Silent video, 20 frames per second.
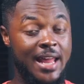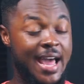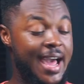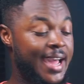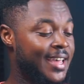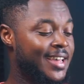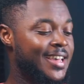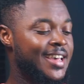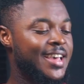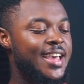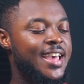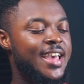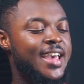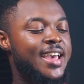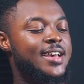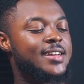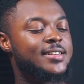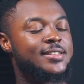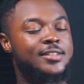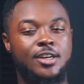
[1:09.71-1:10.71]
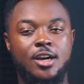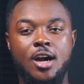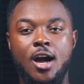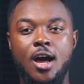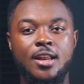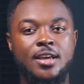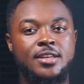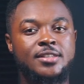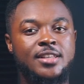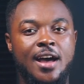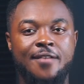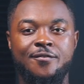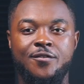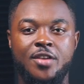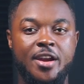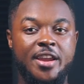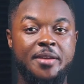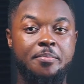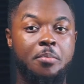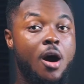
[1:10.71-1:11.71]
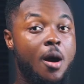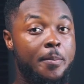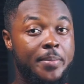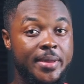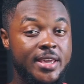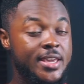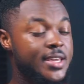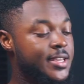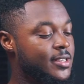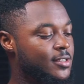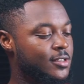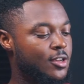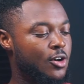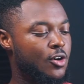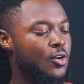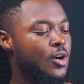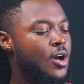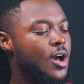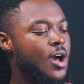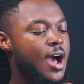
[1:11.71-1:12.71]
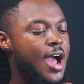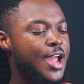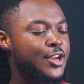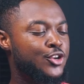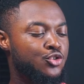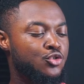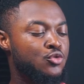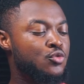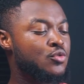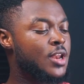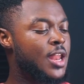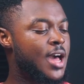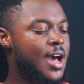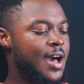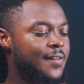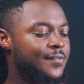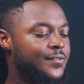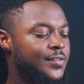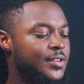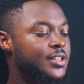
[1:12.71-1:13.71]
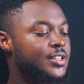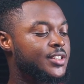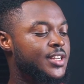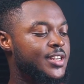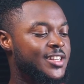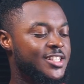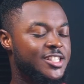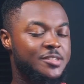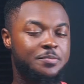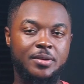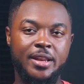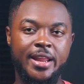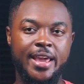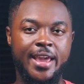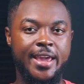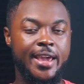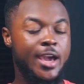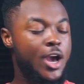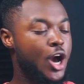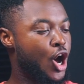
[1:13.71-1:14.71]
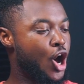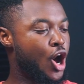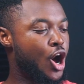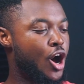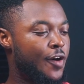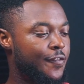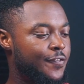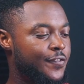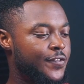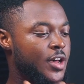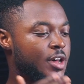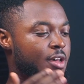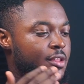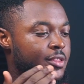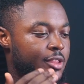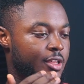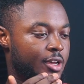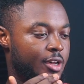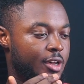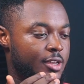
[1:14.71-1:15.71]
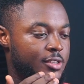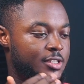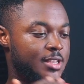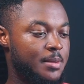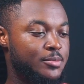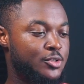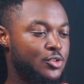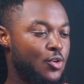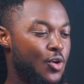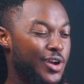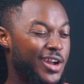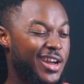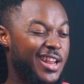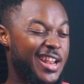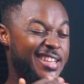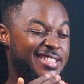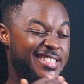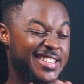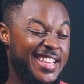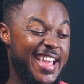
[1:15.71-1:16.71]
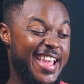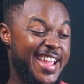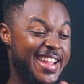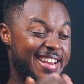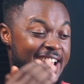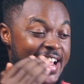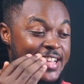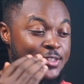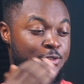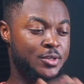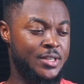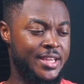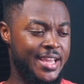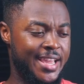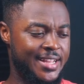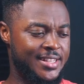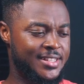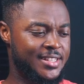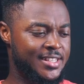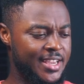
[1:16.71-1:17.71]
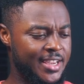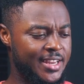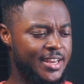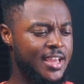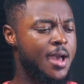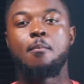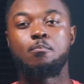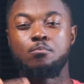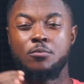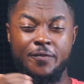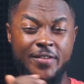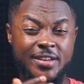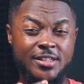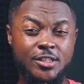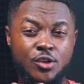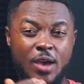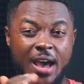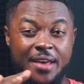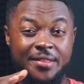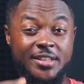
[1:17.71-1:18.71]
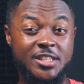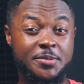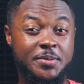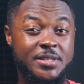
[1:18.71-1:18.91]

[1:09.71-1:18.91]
black and the colors are very poppy. So I do love the display of the Samsung Galaxy A9 2018. Moving to other